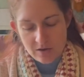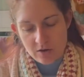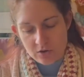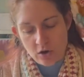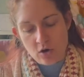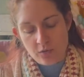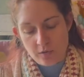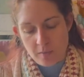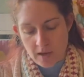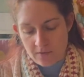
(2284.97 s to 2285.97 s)
Don't
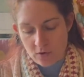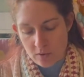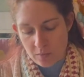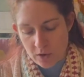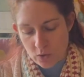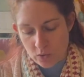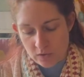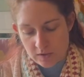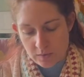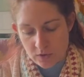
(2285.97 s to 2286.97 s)
often make very big
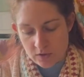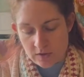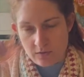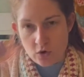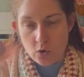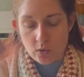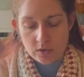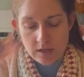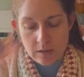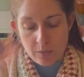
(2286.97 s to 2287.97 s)
quilts because of the quilting,